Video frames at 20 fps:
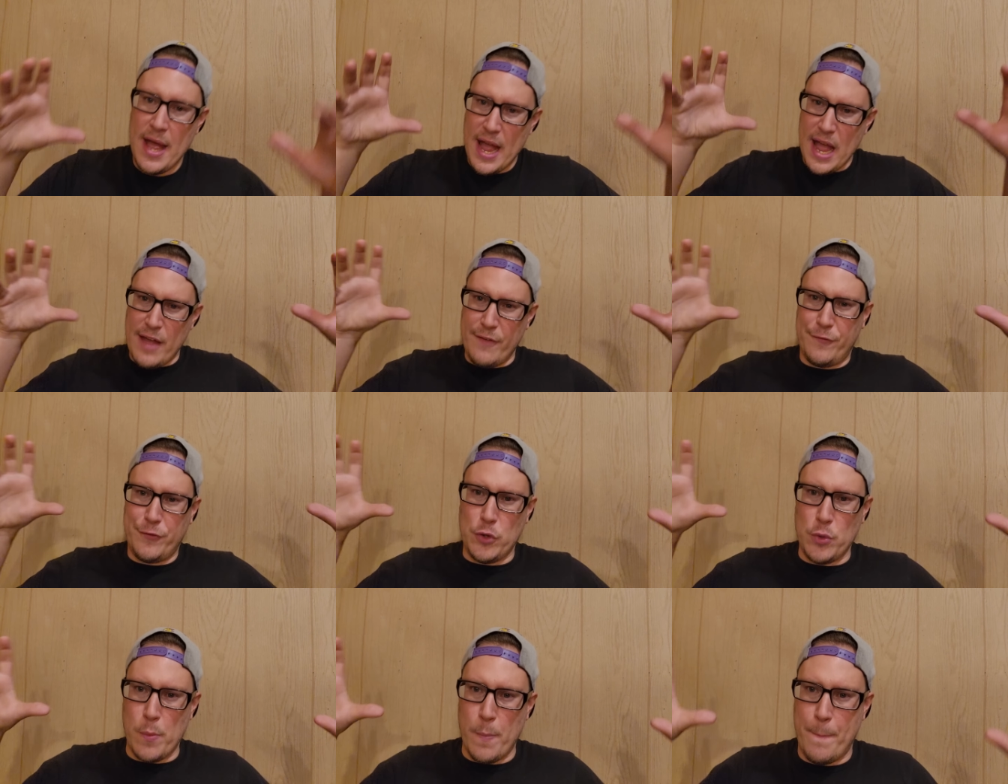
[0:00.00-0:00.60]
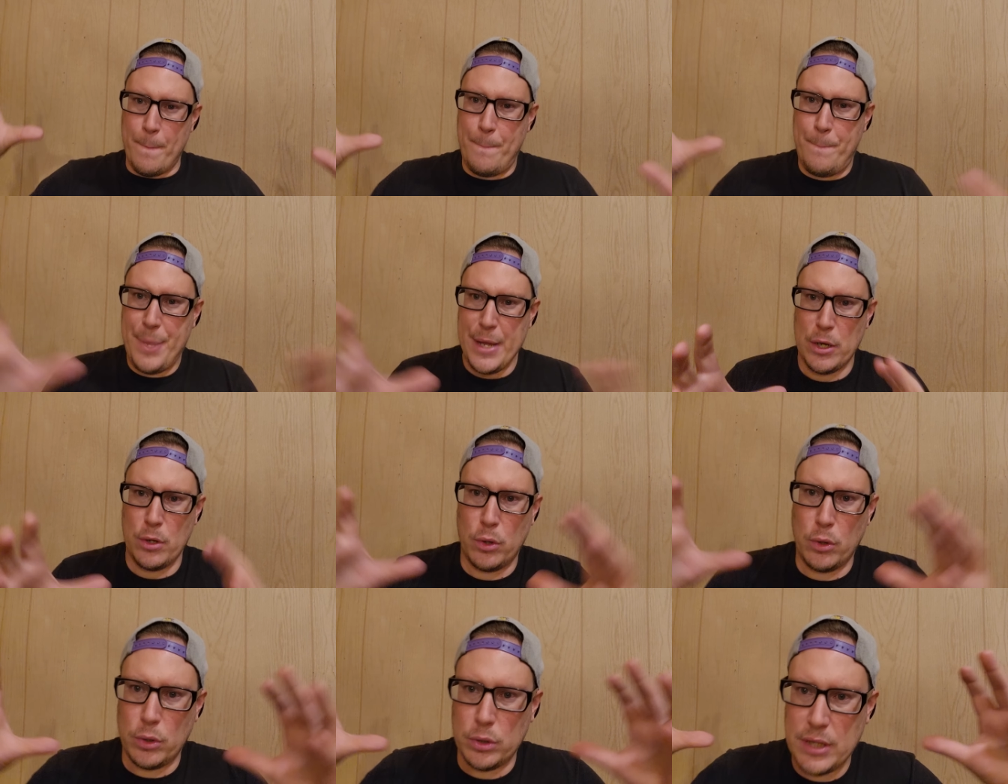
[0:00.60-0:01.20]
If you
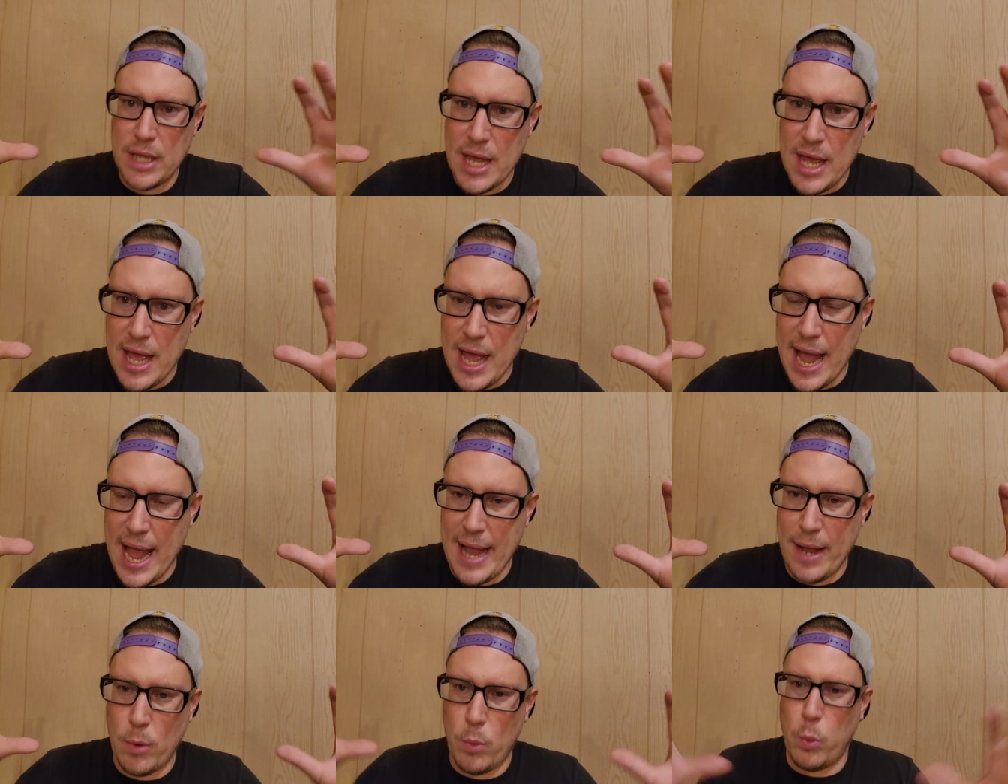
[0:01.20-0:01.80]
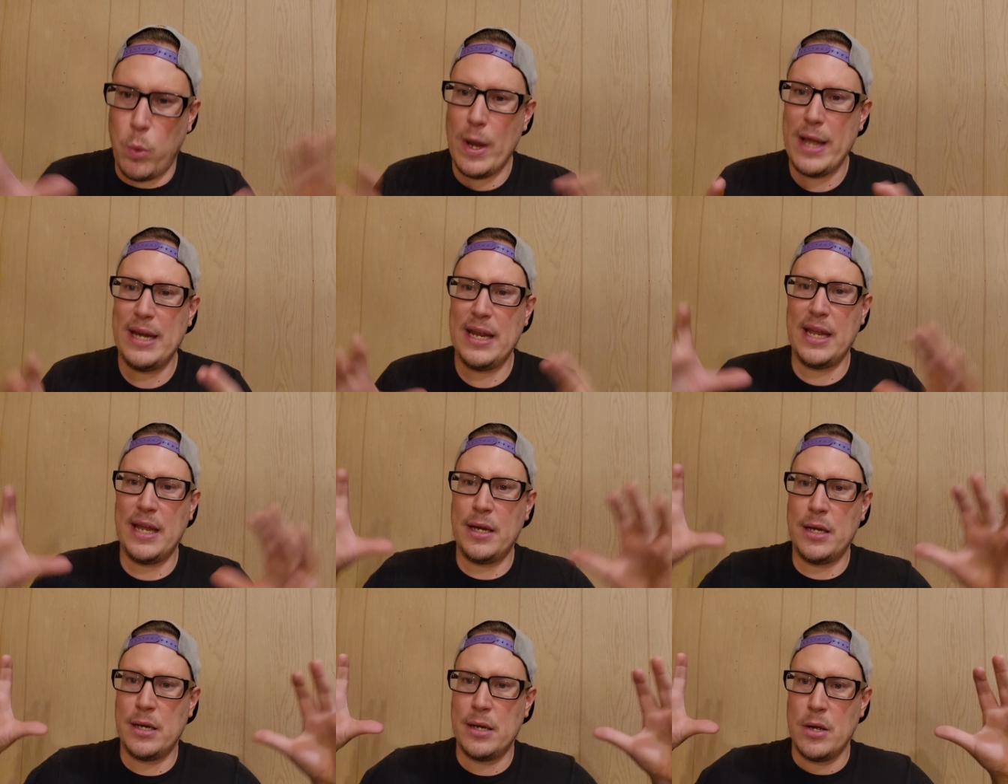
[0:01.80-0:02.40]
build a
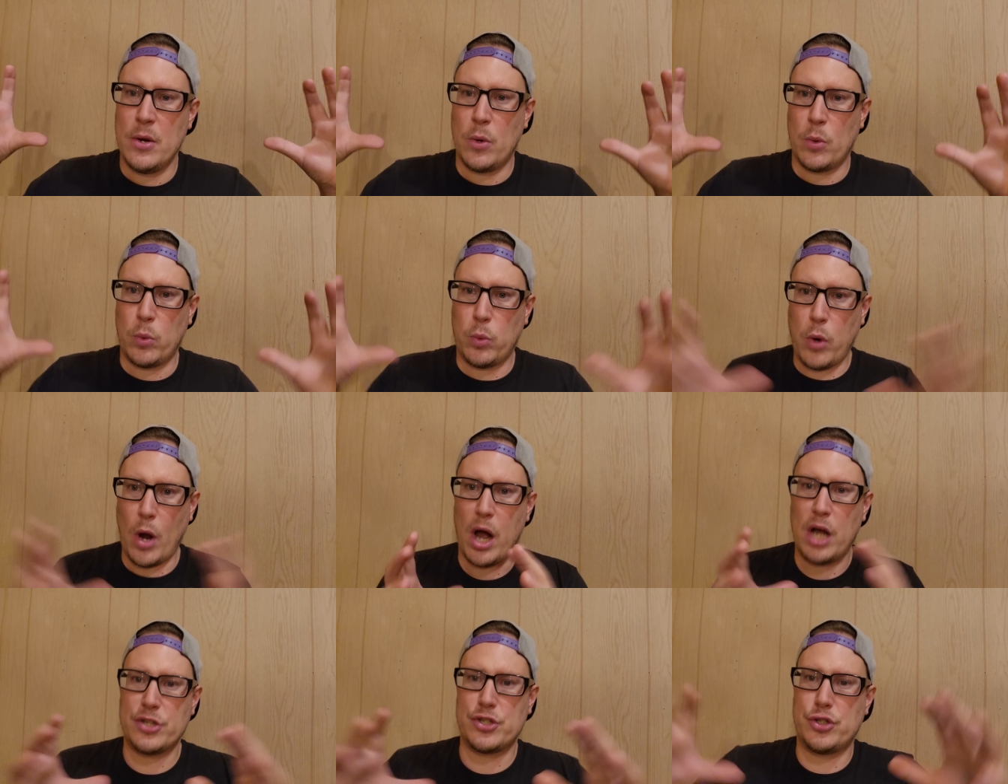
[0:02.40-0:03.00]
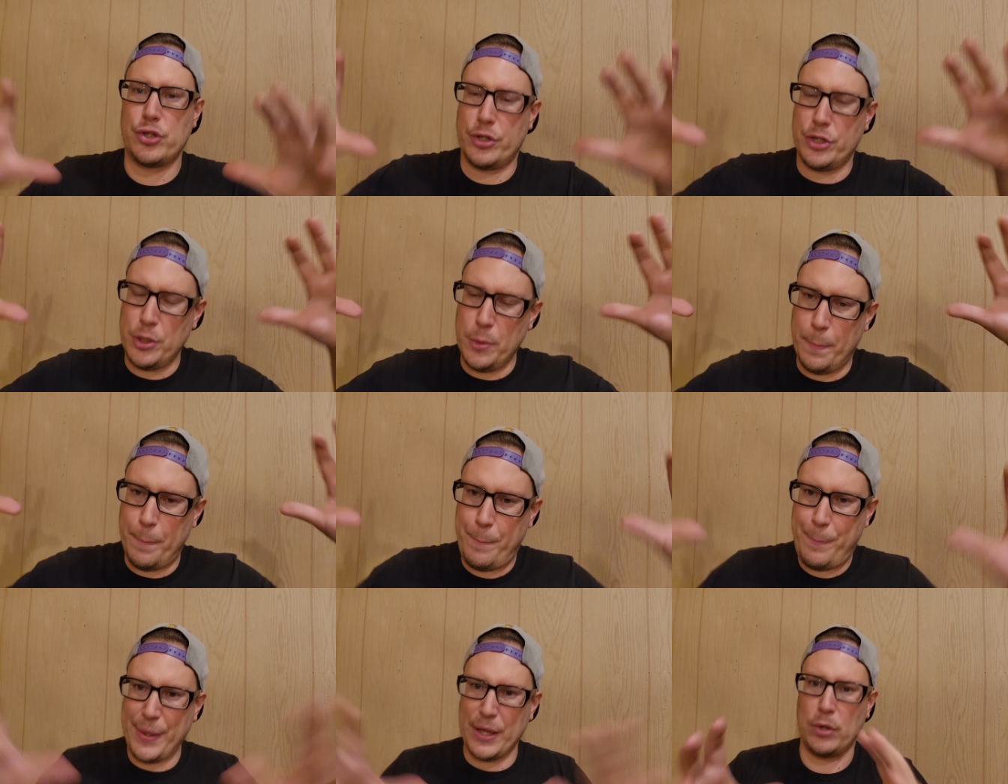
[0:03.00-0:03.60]
winning roster, you
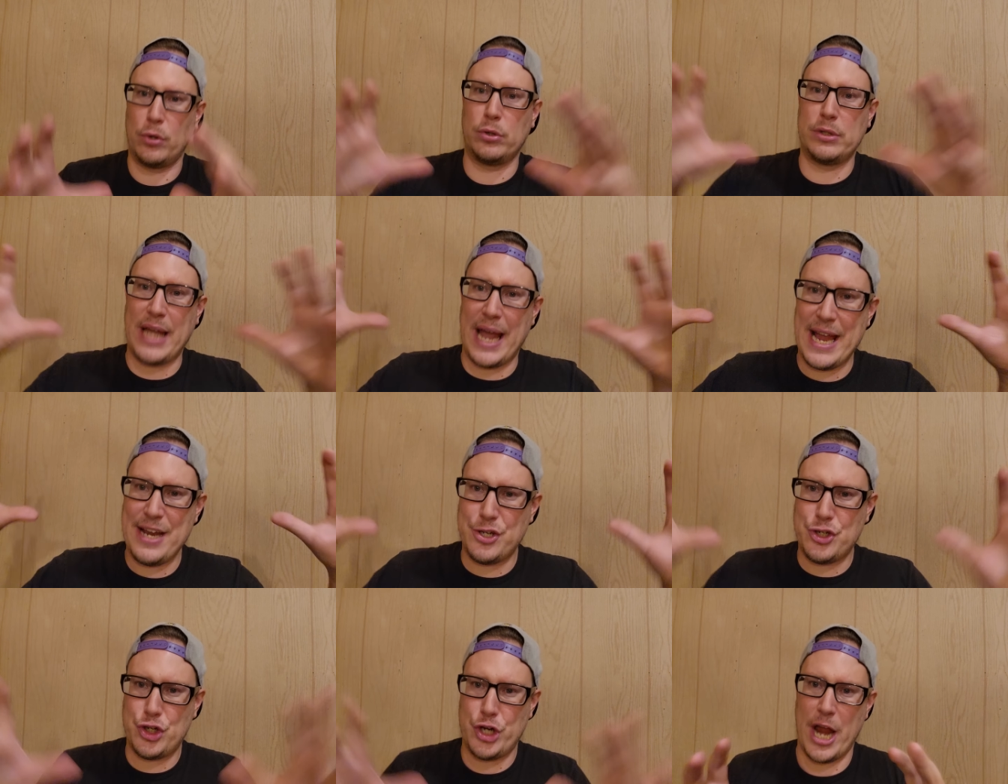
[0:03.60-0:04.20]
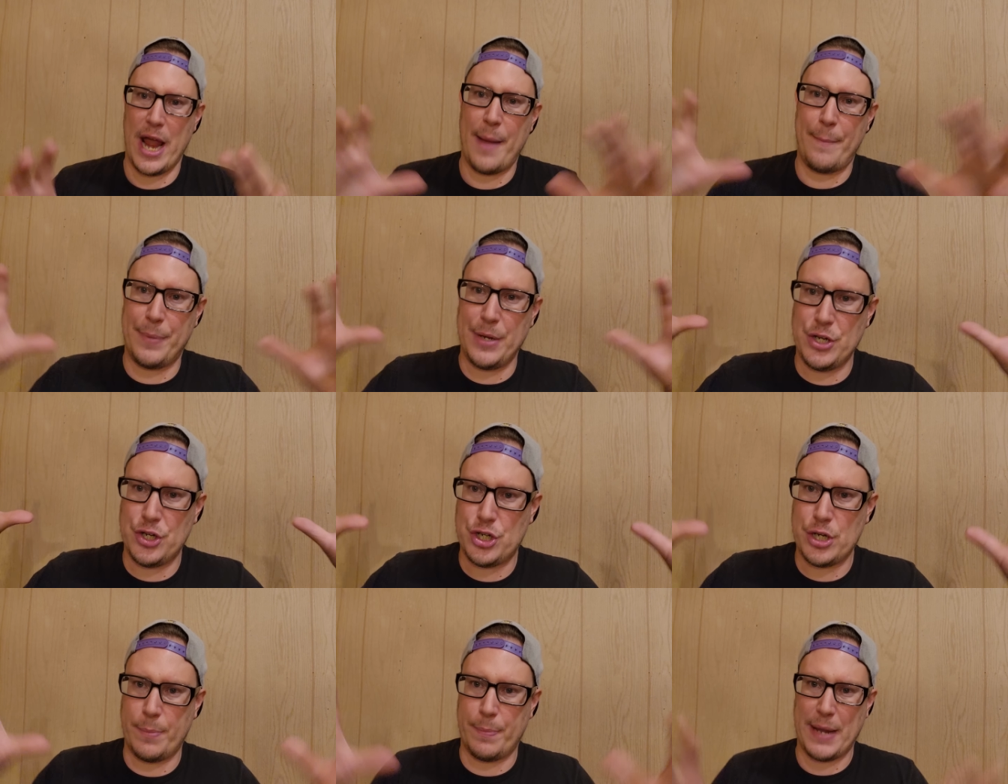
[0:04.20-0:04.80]
build a
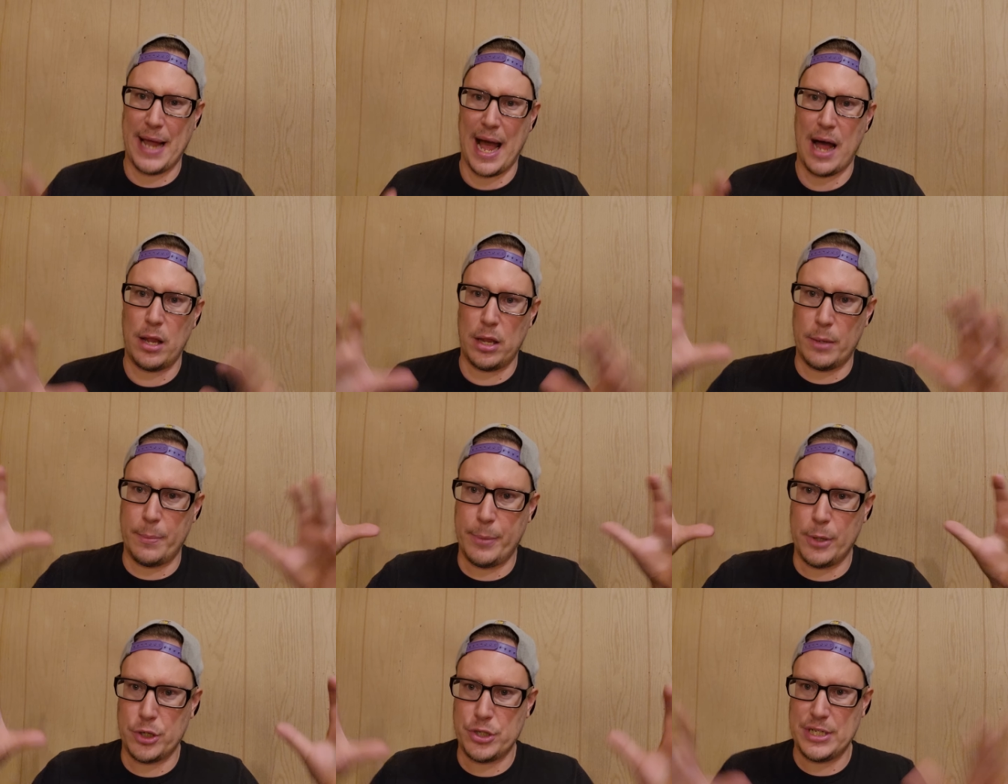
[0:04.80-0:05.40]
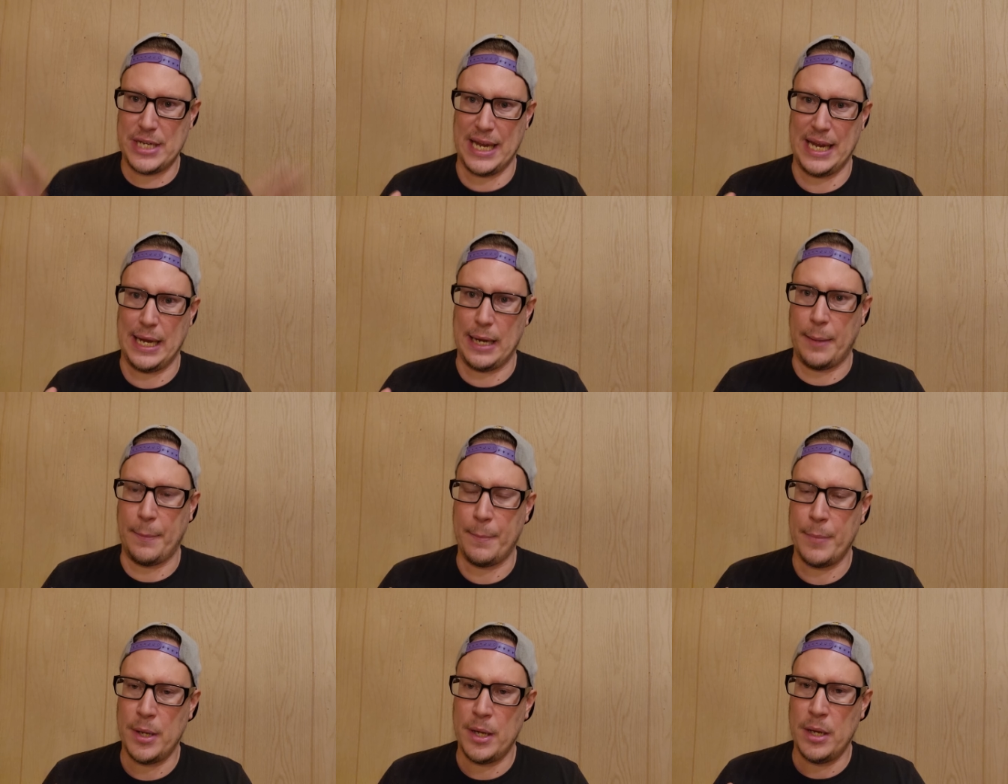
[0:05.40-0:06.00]
championship caliber
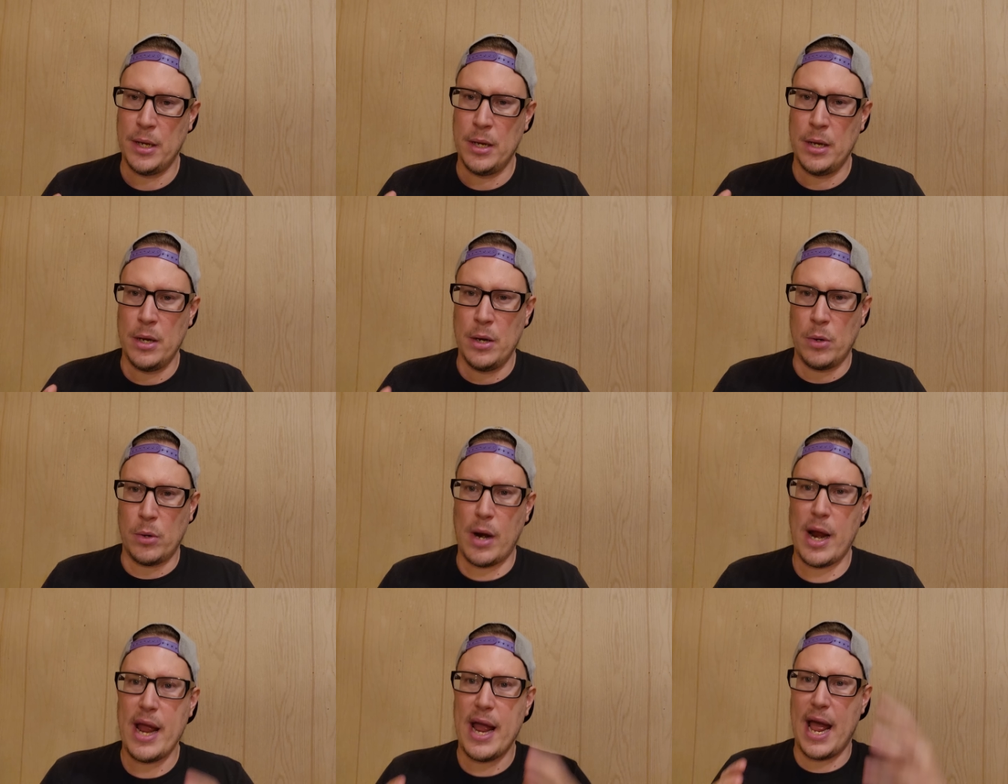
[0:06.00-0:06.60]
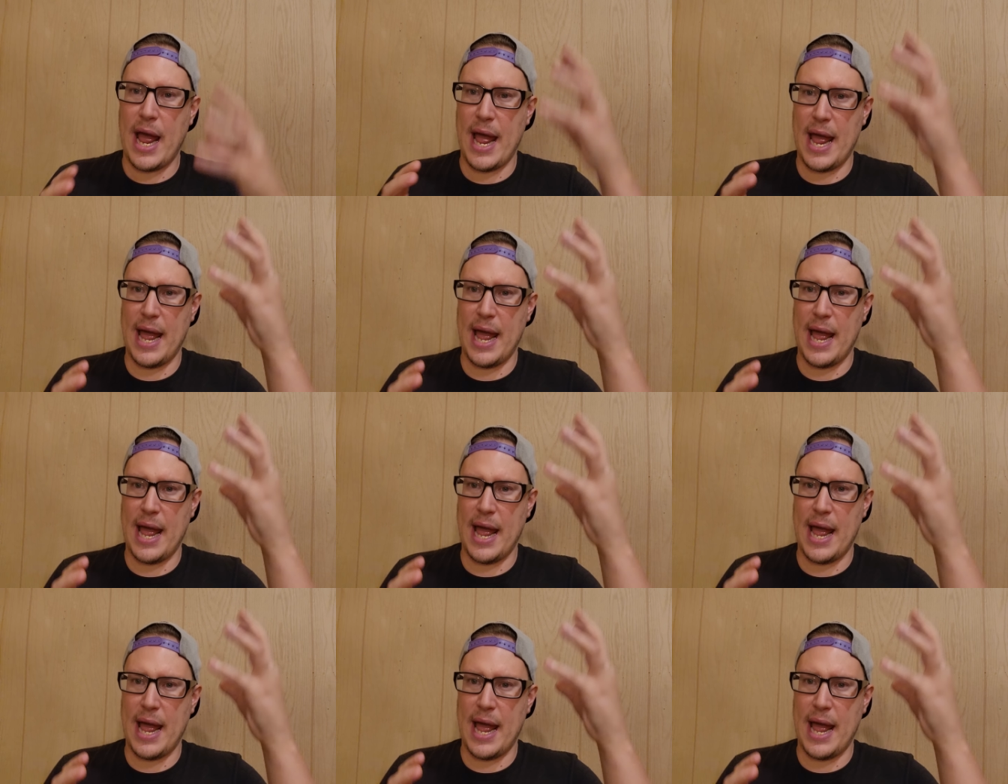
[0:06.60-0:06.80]
team, right?